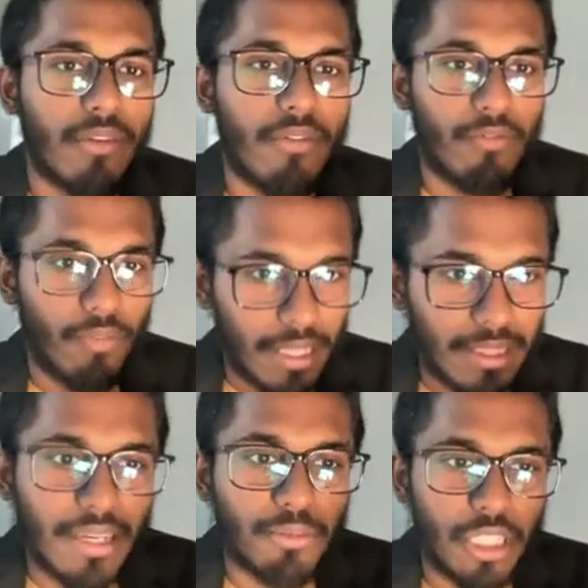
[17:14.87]
One
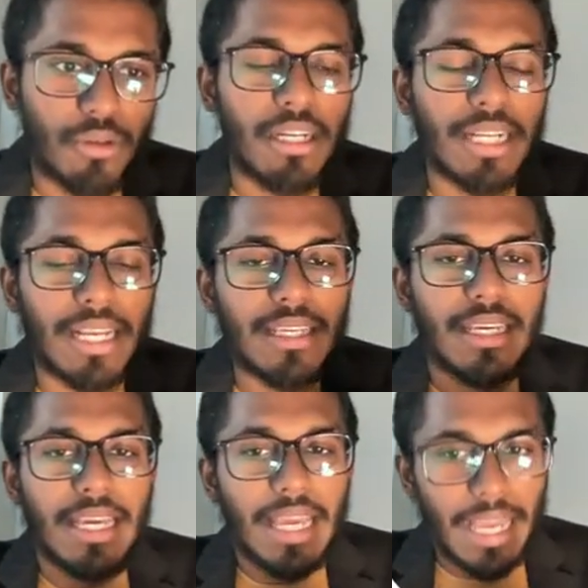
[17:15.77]
thing I'm genuinely telling,
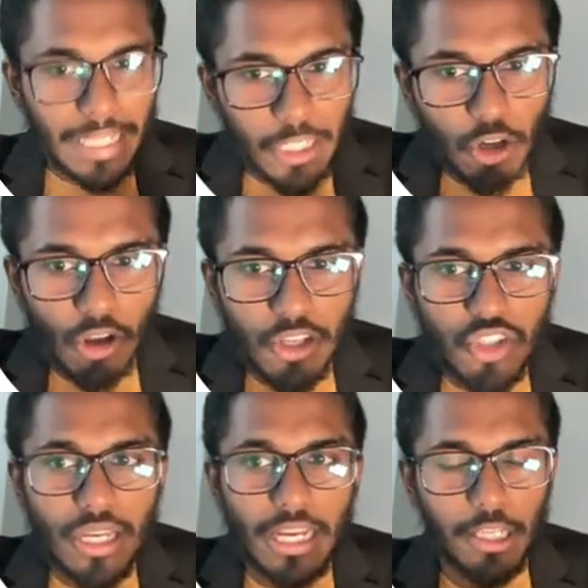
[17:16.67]
any college,
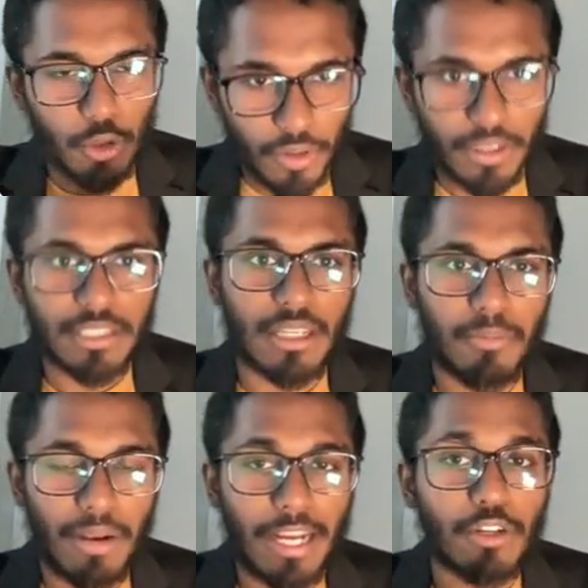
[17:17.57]
any university you're
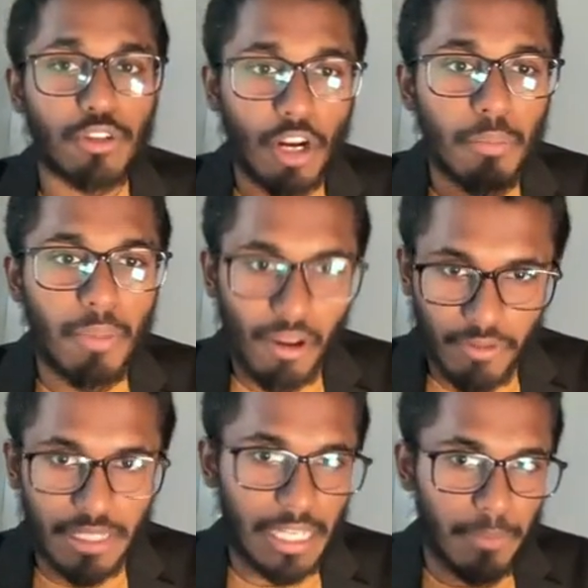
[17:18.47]
applying, do not bluff
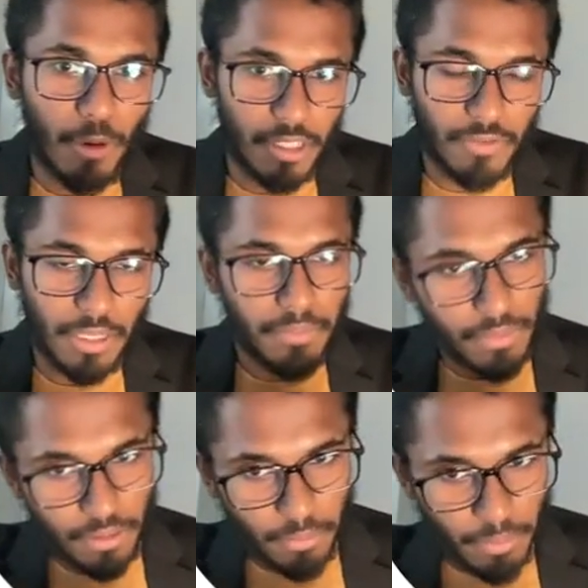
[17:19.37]
at any point of time.
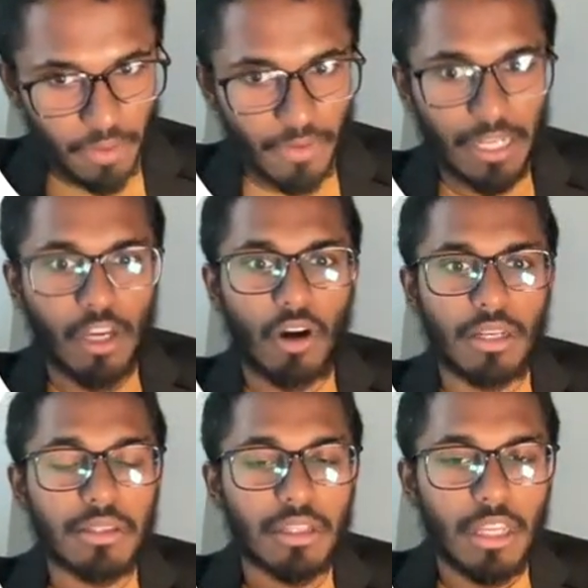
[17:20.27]
Be very
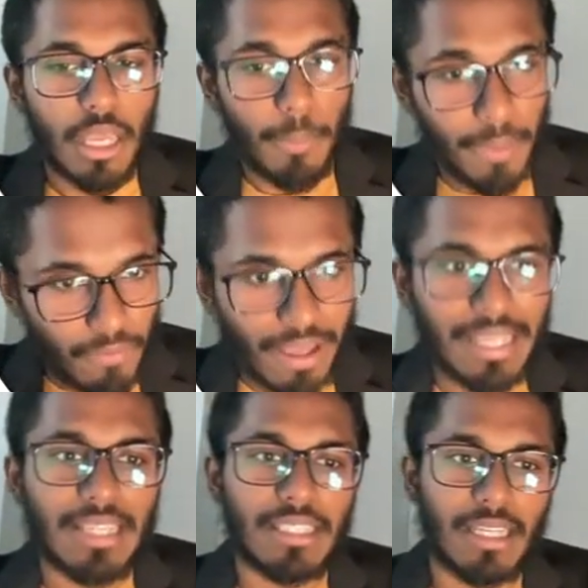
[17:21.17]
honest, be very
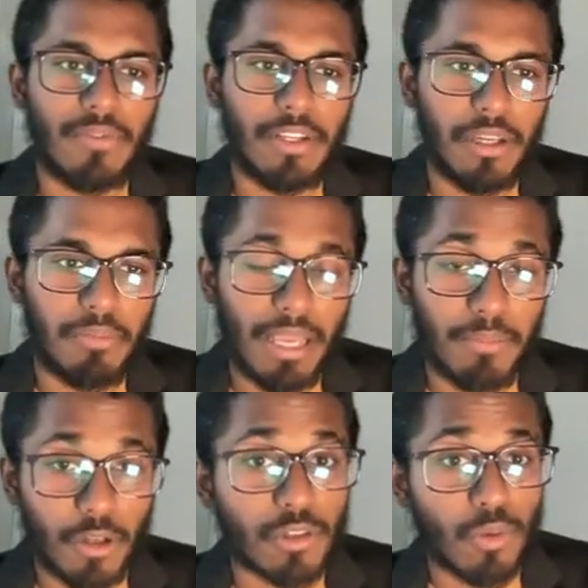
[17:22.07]
ethical when you're applying,
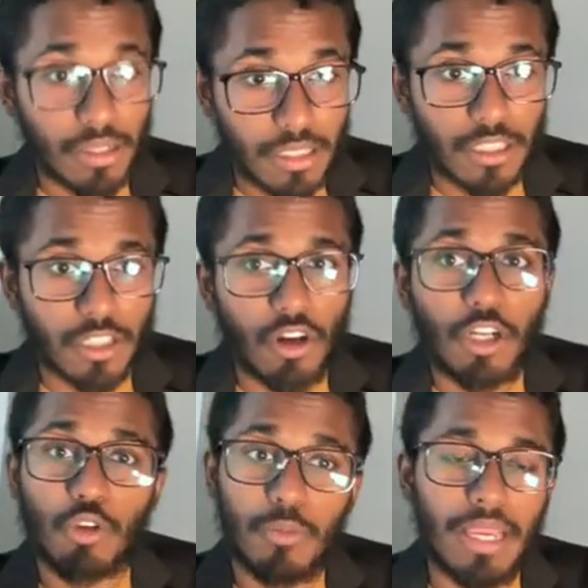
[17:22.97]
because once it's caught,
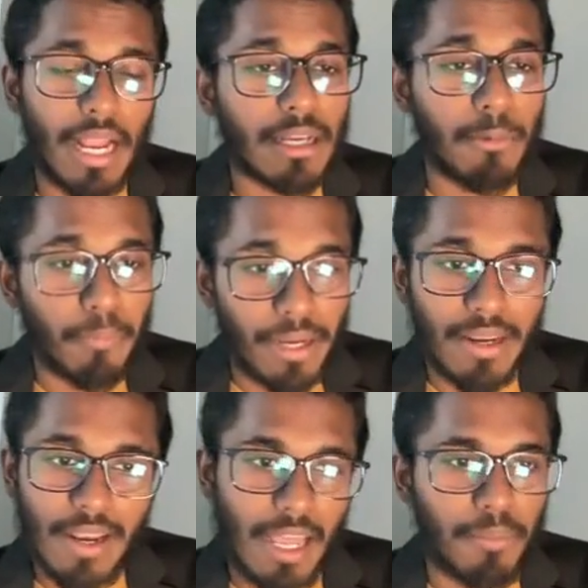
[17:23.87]
you'll be held
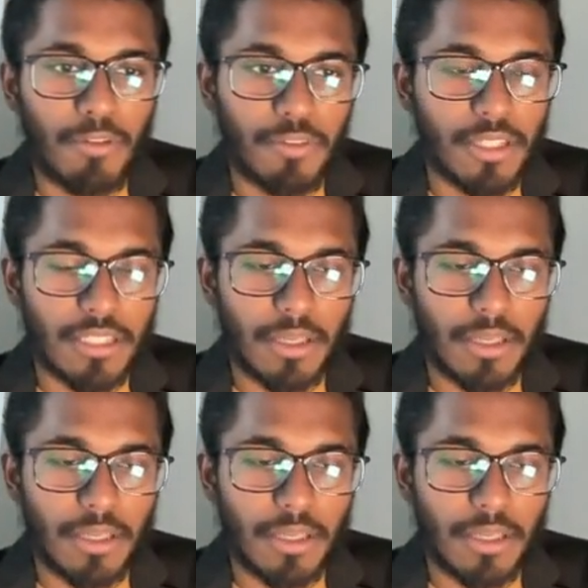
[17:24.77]
completely liable for the same.